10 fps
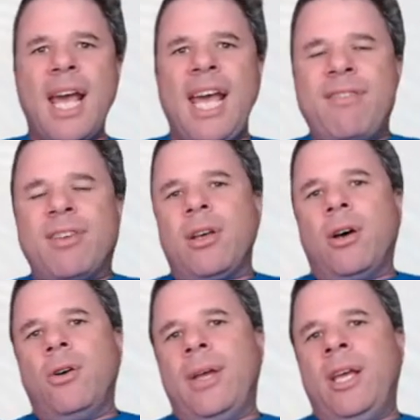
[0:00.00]
Even
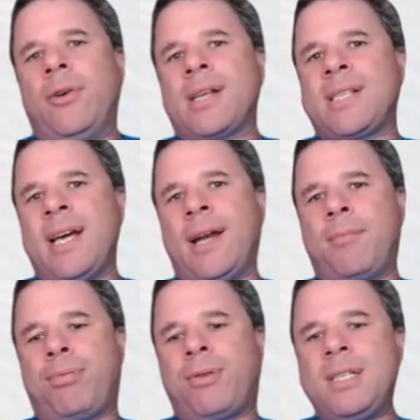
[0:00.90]
though EOS had a
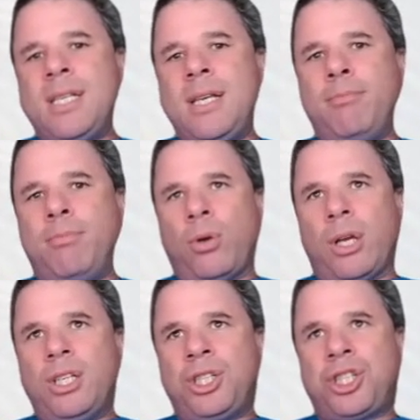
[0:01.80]
pretty
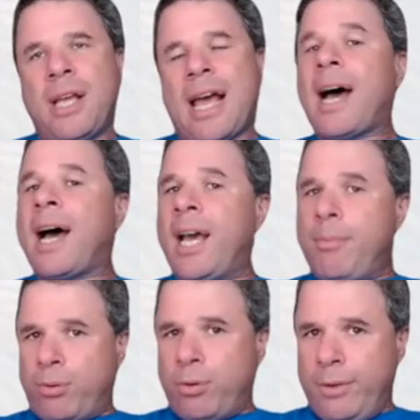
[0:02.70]
bullish
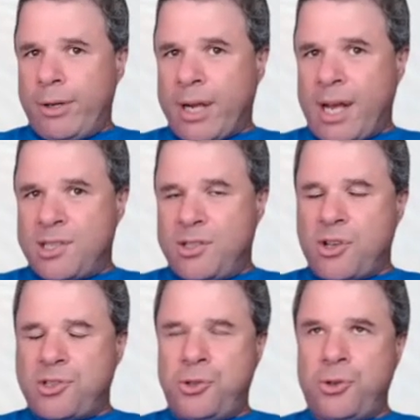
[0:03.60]
April in regards to
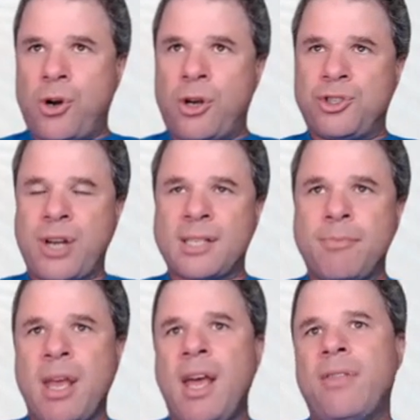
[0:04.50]
those 2 contracts,
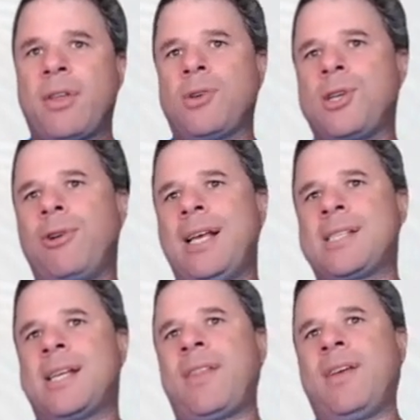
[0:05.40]
they also released
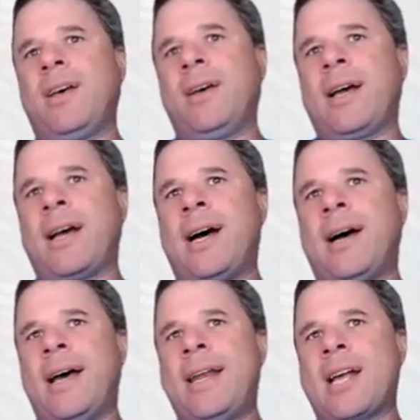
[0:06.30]
another
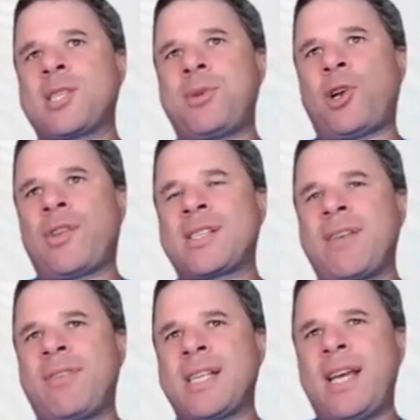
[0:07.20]
announcement on the
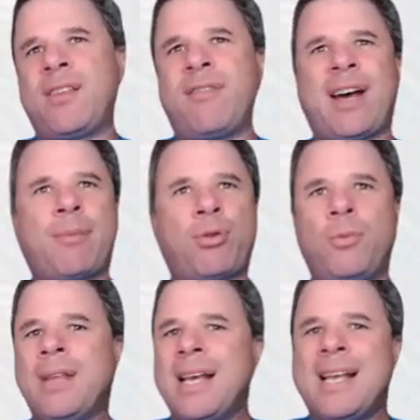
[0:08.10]
17th of
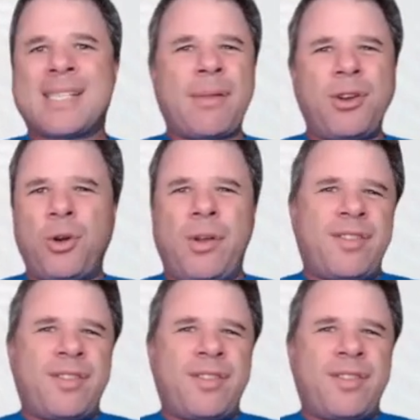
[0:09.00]
April, something to do with